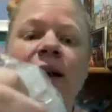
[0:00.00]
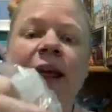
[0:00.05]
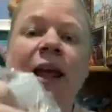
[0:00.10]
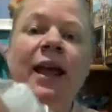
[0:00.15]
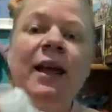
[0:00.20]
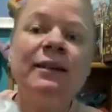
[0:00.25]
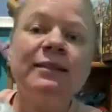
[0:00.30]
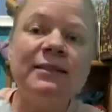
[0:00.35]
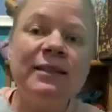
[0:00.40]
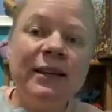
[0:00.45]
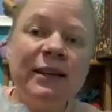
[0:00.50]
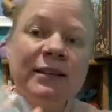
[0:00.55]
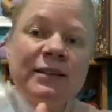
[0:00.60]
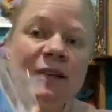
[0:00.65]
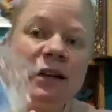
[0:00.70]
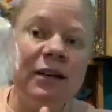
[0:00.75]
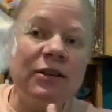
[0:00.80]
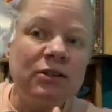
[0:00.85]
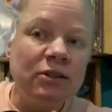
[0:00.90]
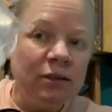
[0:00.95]
hand
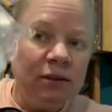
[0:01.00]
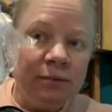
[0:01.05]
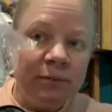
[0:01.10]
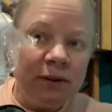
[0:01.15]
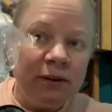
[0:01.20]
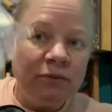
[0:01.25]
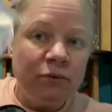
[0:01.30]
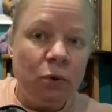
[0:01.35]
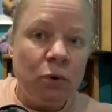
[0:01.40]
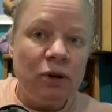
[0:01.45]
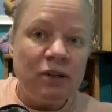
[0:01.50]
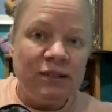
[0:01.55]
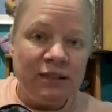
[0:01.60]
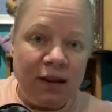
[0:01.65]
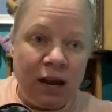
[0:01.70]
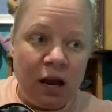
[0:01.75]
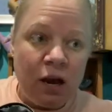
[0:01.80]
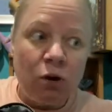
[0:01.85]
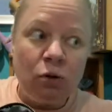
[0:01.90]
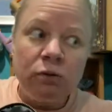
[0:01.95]
sanitizer, but of course
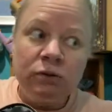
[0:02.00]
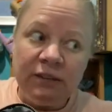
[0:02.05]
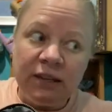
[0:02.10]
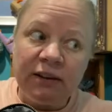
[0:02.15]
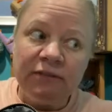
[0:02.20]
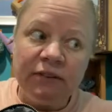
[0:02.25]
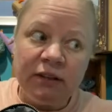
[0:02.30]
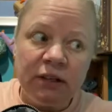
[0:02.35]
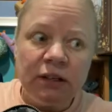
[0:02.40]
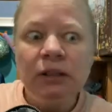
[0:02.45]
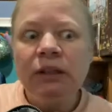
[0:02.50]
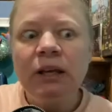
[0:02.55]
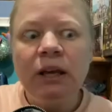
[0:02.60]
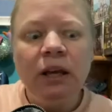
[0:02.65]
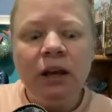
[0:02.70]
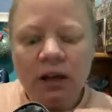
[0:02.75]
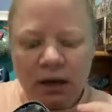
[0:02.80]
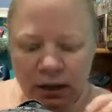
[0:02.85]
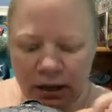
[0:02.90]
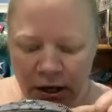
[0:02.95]
now
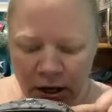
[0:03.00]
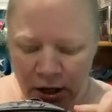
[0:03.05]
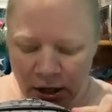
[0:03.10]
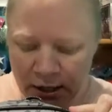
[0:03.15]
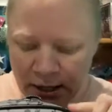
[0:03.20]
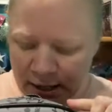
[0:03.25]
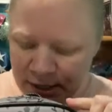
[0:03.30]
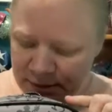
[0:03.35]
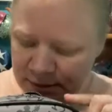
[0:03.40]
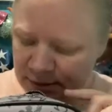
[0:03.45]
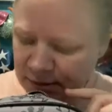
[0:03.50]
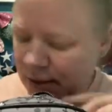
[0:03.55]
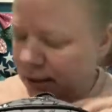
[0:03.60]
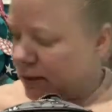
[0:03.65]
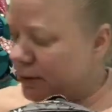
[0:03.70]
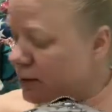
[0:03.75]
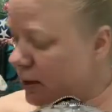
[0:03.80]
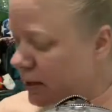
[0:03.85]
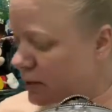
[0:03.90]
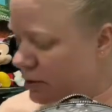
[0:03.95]
definitely gonna carry hand
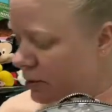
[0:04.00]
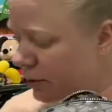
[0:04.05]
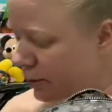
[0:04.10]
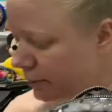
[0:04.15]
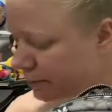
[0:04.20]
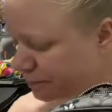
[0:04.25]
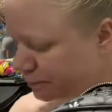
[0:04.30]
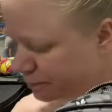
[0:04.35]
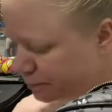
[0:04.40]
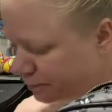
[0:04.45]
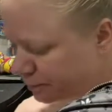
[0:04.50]
sanitizer.